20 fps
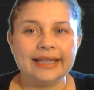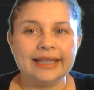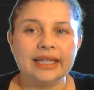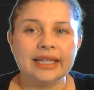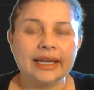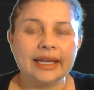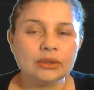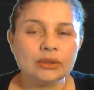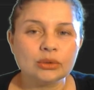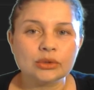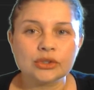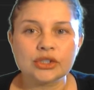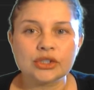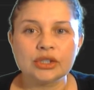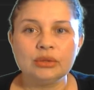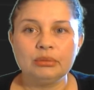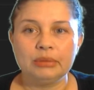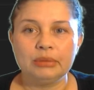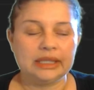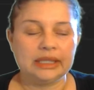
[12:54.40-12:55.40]
And that
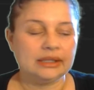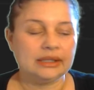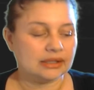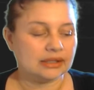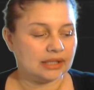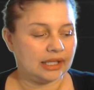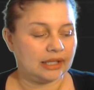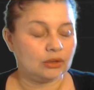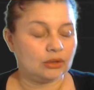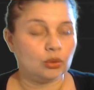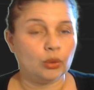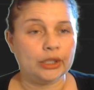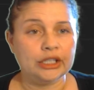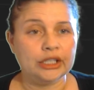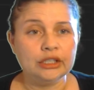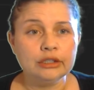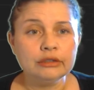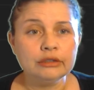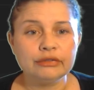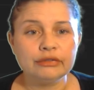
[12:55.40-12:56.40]
also means that
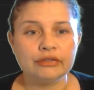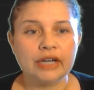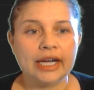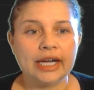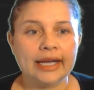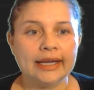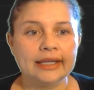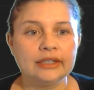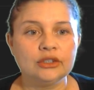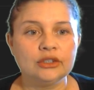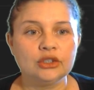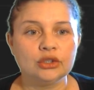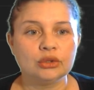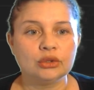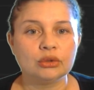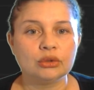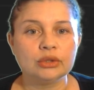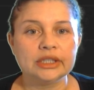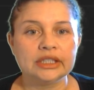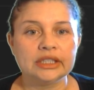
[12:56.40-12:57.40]
when you find
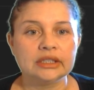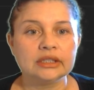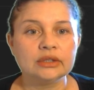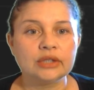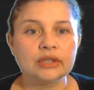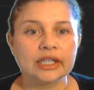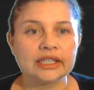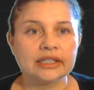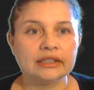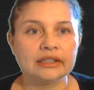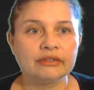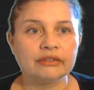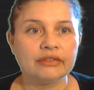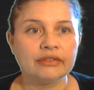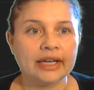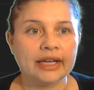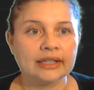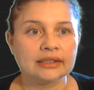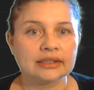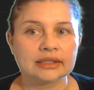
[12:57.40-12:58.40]
your integrating
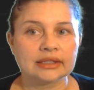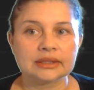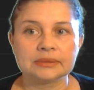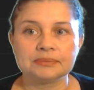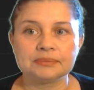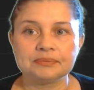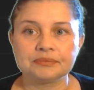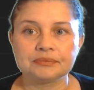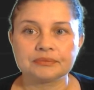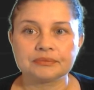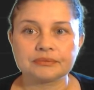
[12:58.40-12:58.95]
factor